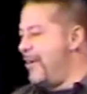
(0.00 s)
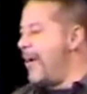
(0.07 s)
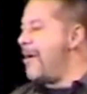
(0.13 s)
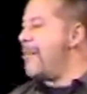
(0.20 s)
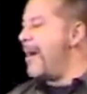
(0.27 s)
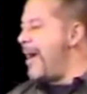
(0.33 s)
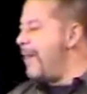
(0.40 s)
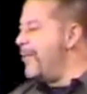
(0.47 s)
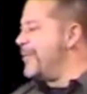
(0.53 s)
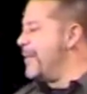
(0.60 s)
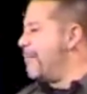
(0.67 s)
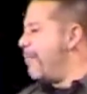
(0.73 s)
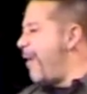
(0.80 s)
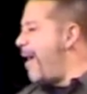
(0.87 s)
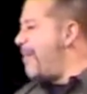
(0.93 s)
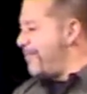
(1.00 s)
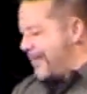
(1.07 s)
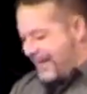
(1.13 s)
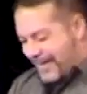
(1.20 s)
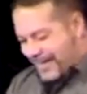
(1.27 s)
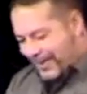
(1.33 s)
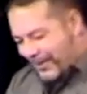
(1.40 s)
Jeremiah was a
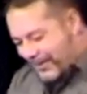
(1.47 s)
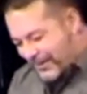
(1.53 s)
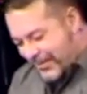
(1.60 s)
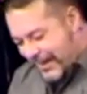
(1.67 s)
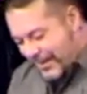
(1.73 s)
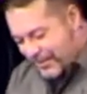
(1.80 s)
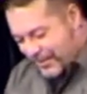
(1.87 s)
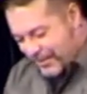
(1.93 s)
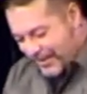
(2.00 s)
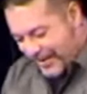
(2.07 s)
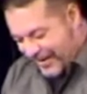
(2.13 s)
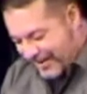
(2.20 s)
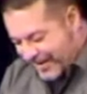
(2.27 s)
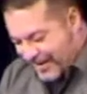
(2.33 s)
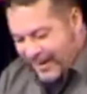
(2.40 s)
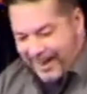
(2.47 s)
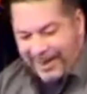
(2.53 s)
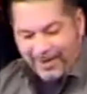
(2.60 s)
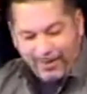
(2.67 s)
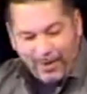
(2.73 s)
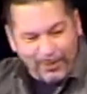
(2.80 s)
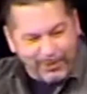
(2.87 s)
prophet in the Old Testament.
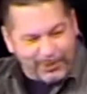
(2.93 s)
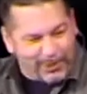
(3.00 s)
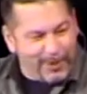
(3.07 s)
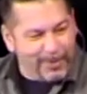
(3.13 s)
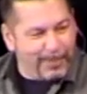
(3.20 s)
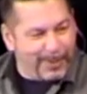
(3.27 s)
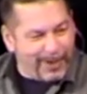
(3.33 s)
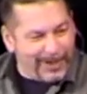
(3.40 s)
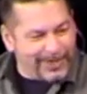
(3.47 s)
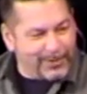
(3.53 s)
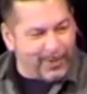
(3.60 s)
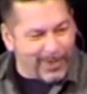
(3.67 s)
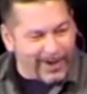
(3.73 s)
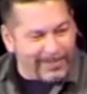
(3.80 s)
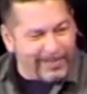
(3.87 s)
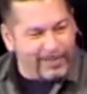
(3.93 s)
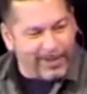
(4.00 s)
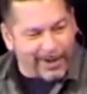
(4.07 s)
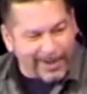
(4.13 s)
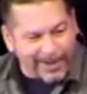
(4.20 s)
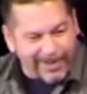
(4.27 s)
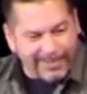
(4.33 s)
He wrote two books, one of them
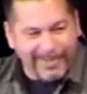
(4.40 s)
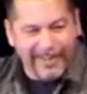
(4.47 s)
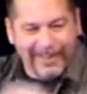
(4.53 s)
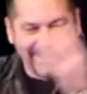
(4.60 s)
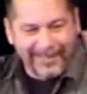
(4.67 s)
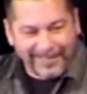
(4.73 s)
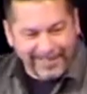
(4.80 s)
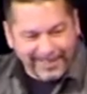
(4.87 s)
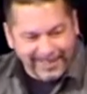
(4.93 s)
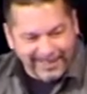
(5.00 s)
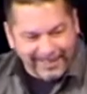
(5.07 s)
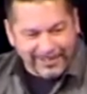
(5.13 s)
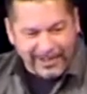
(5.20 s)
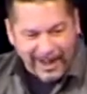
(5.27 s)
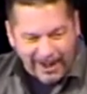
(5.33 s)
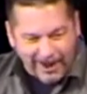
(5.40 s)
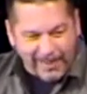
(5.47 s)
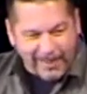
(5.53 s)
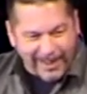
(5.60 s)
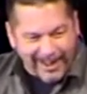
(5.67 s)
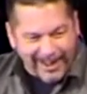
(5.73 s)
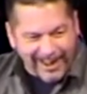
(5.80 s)
called
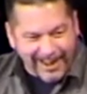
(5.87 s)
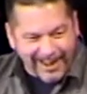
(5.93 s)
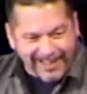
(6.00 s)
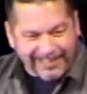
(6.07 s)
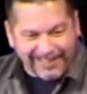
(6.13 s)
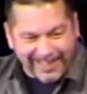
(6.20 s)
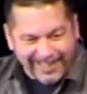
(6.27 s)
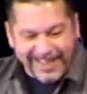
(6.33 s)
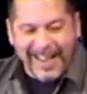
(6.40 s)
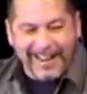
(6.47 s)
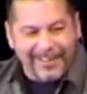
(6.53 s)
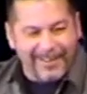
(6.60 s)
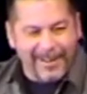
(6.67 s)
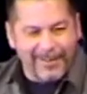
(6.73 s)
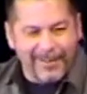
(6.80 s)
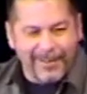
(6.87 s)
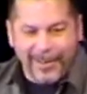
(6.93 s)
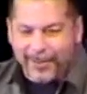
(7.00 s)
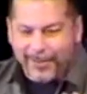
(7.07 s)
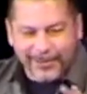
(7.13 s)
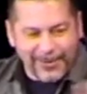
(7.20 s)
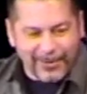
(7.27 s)
Jeremiah. Isn't that clever?
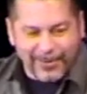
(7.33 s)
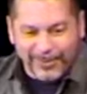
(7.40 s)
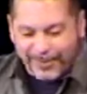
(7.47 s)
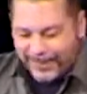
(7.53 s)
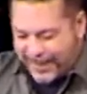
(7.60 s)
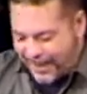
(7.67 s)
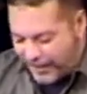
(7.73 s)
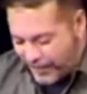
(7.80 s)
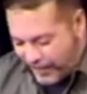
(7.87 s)
They were so good with that in the